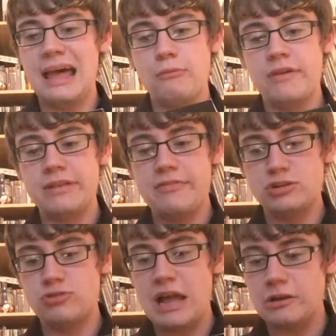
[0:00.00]
like with like
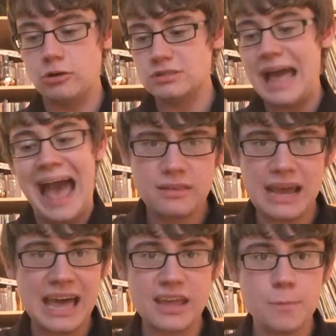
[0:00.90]
this record.
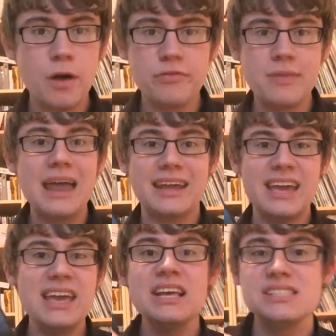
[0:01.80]
Like, and like apart from that, like
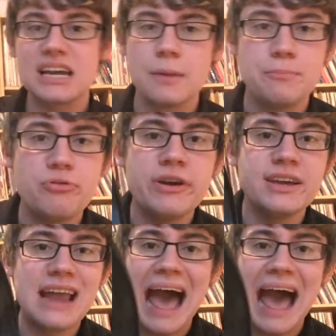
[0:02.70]
it is like a brilliant